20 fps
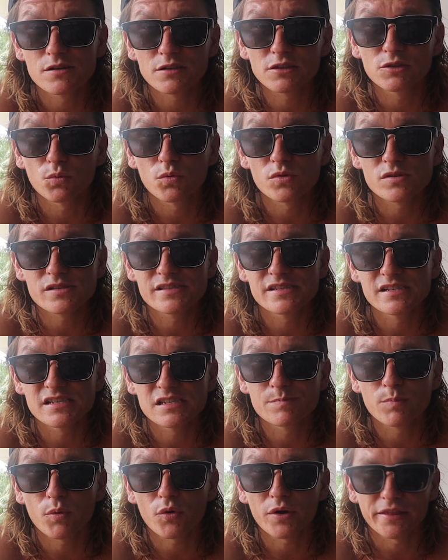look towards
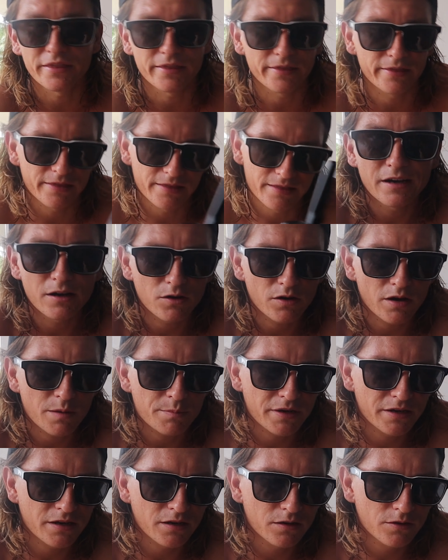this point. Now
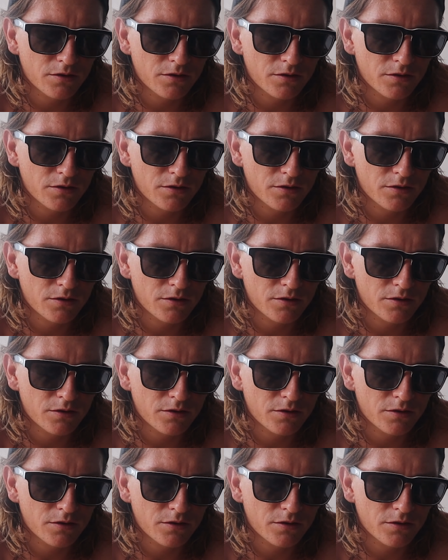I'm gonna